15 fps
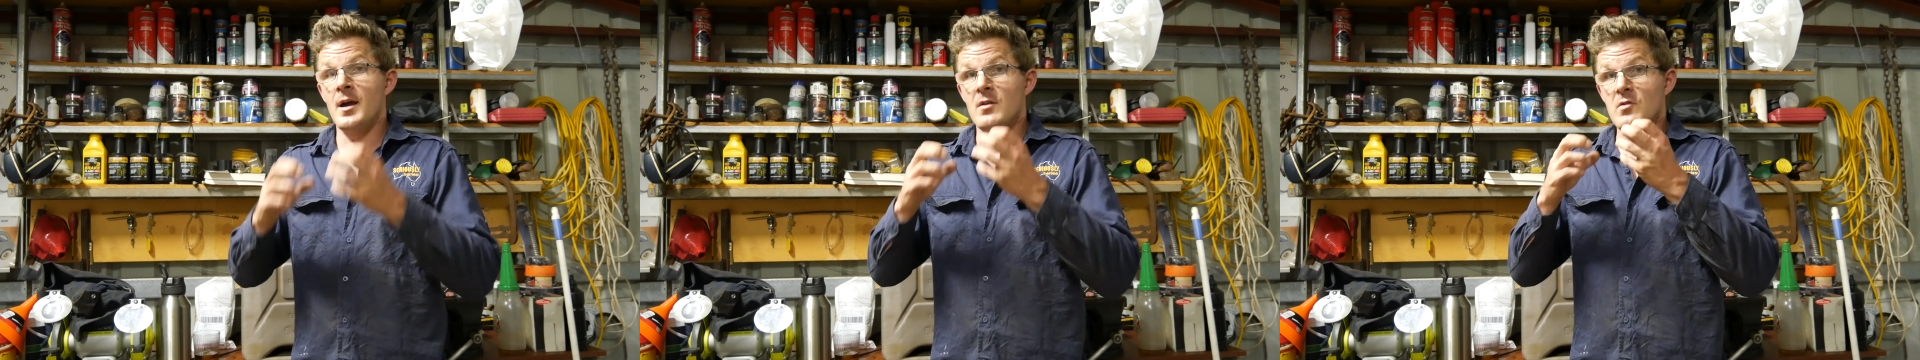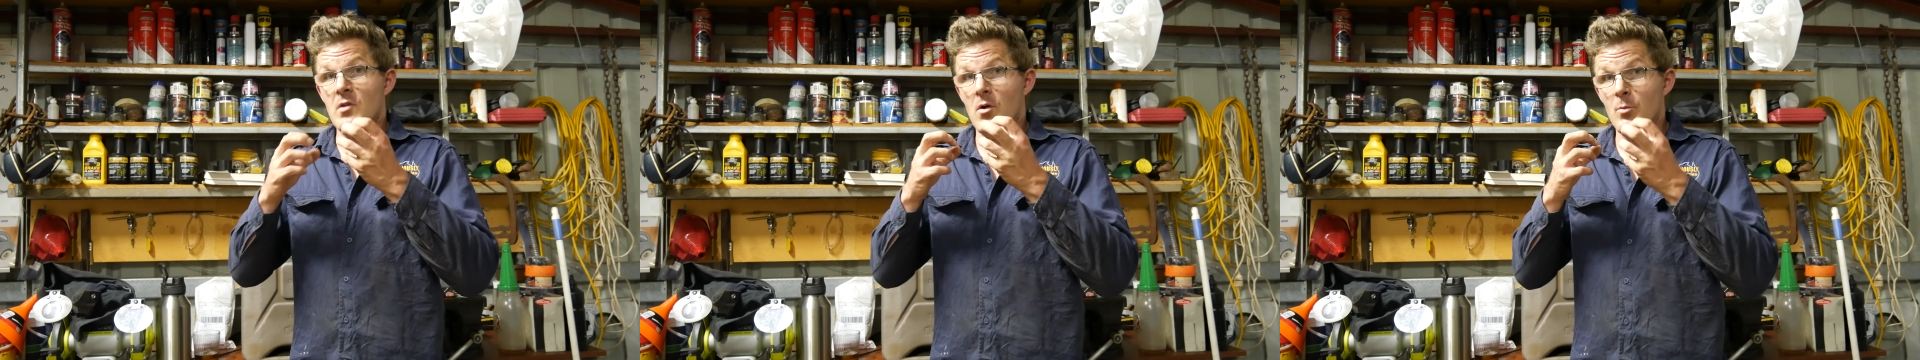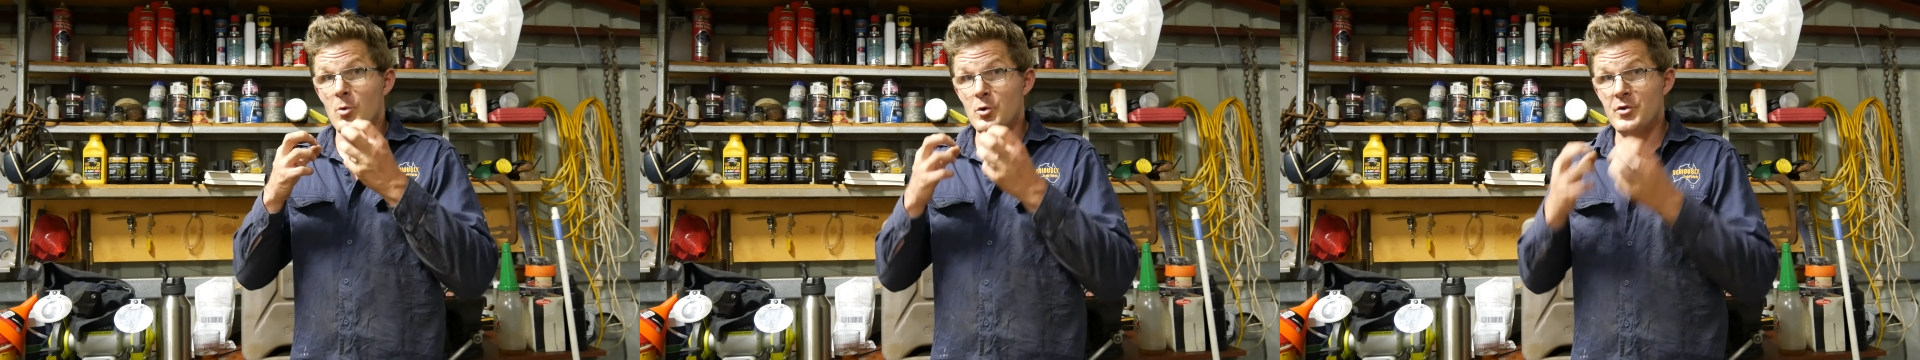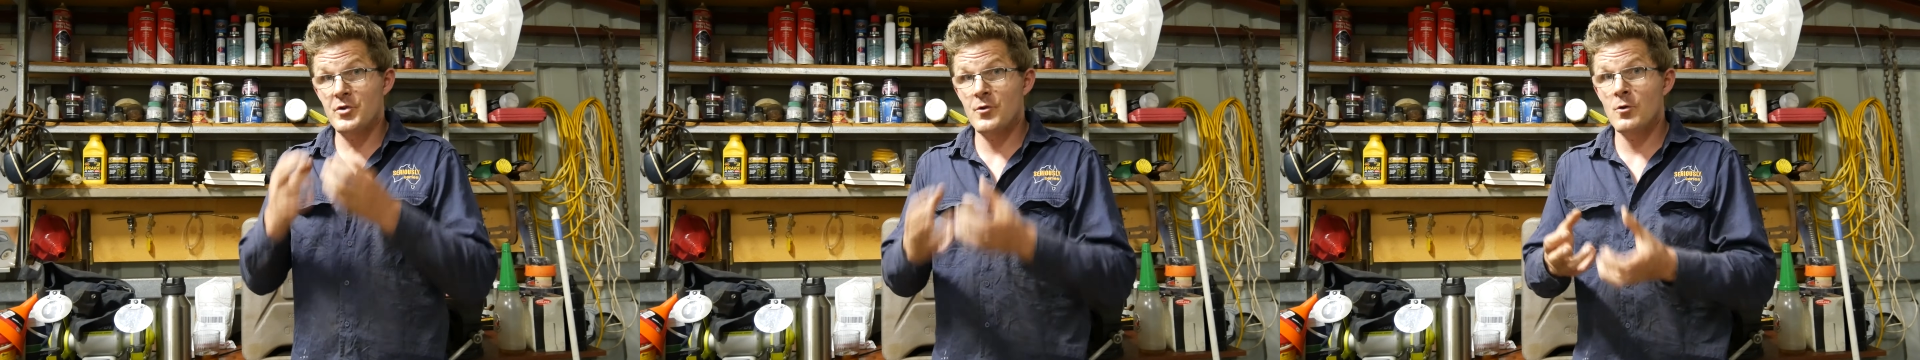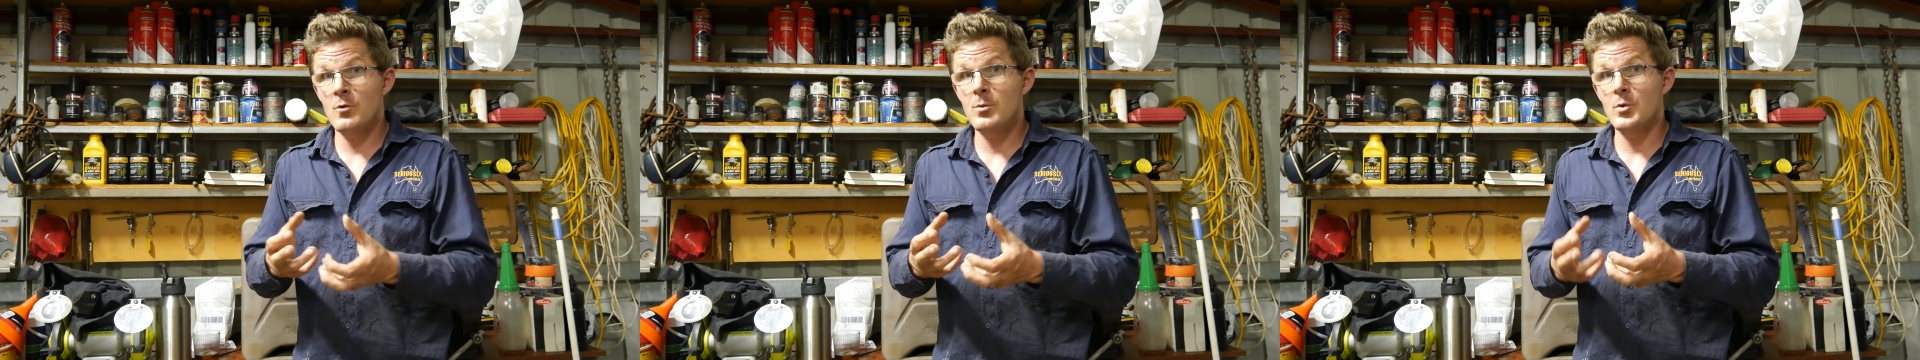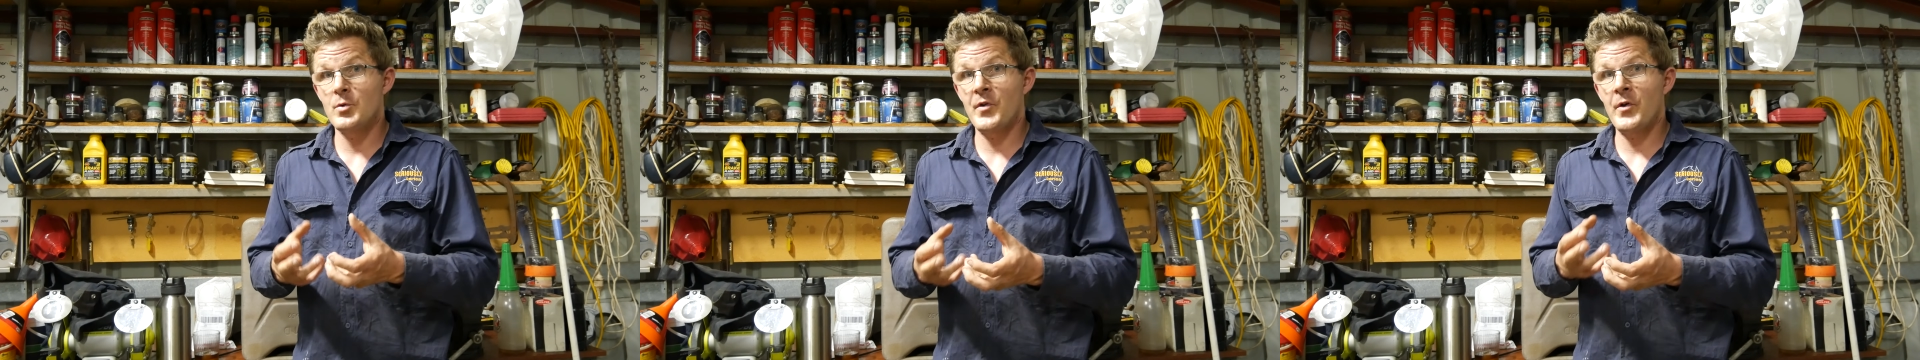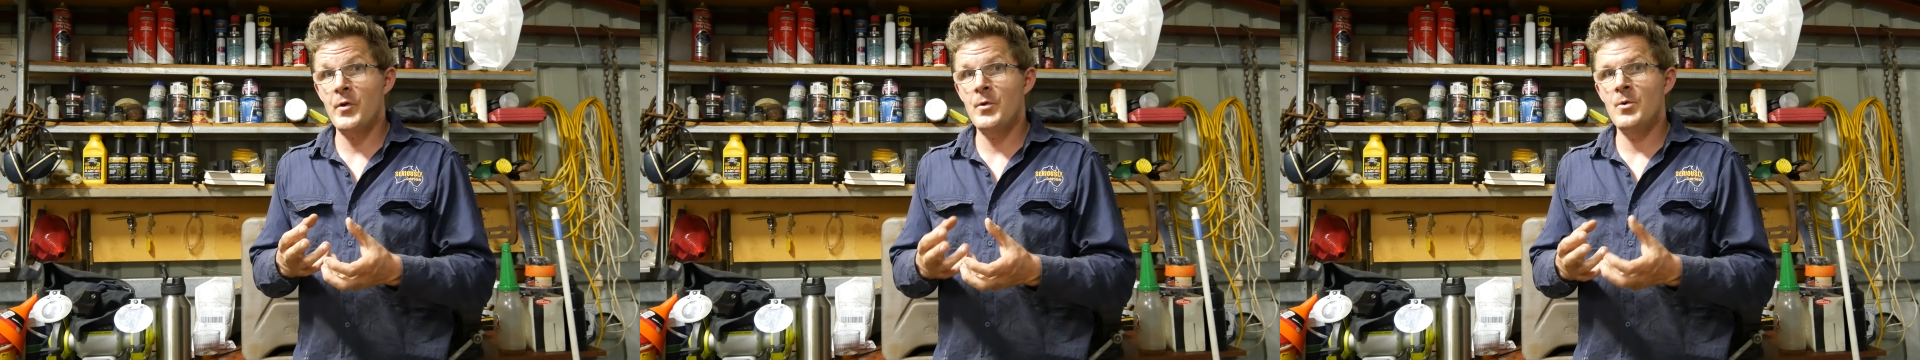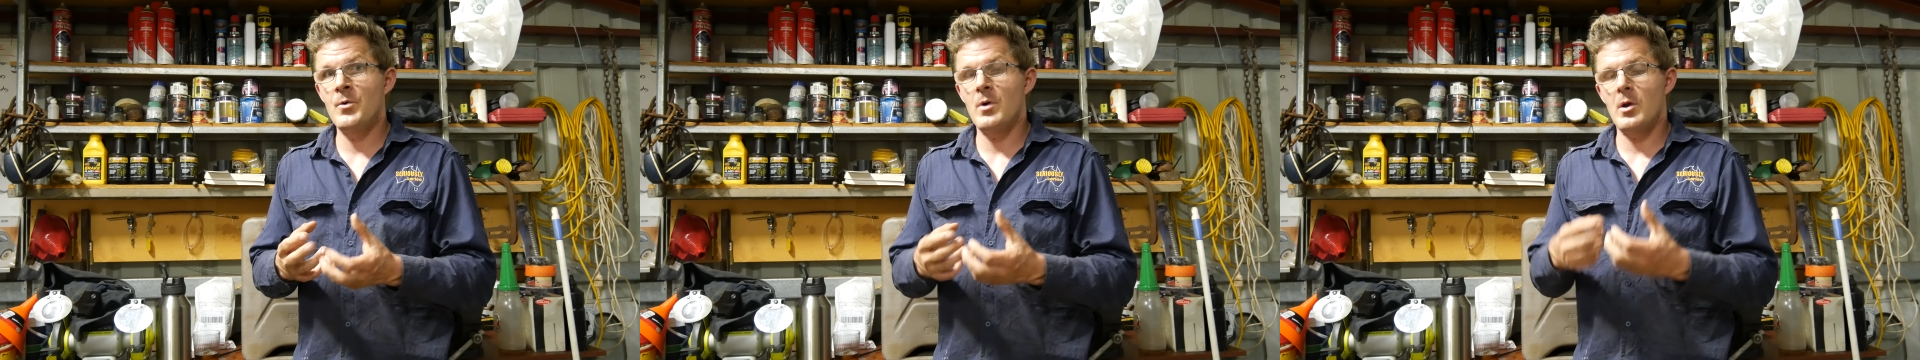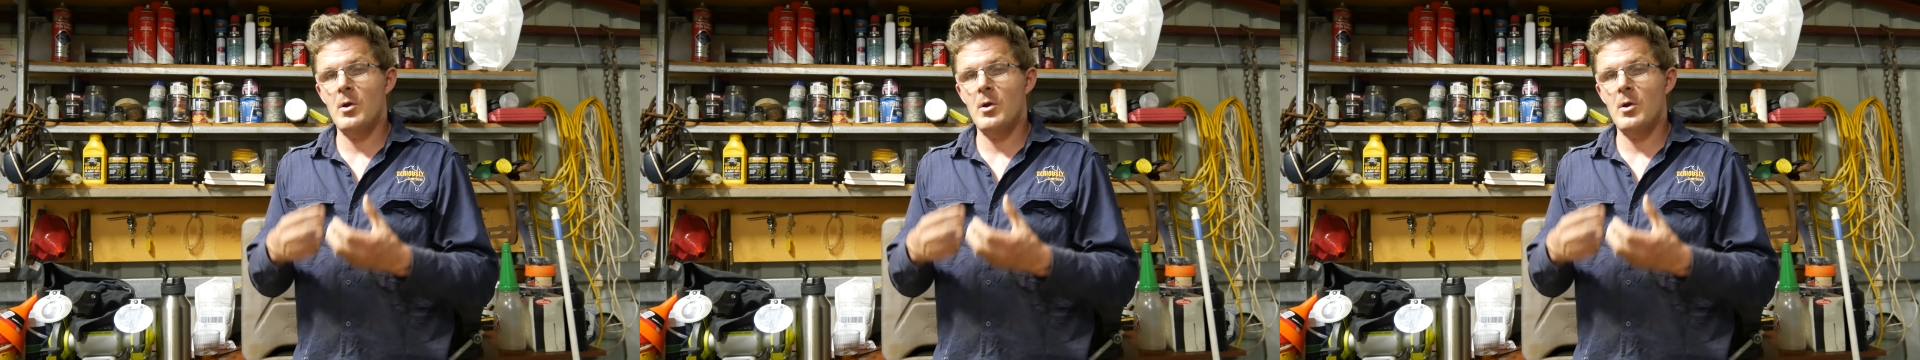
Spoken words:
It's a lot more durable too.